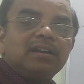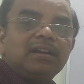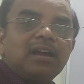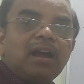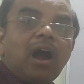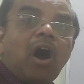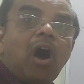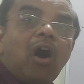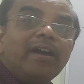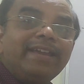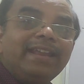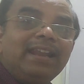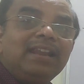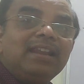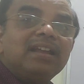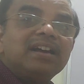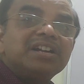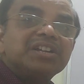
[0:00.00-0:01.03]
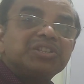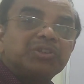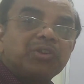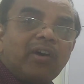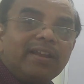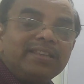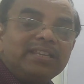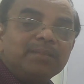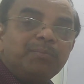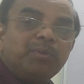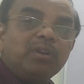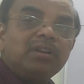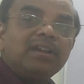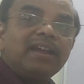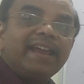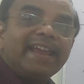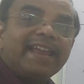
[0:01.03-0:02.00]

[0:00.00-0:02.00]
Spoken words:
oil soluble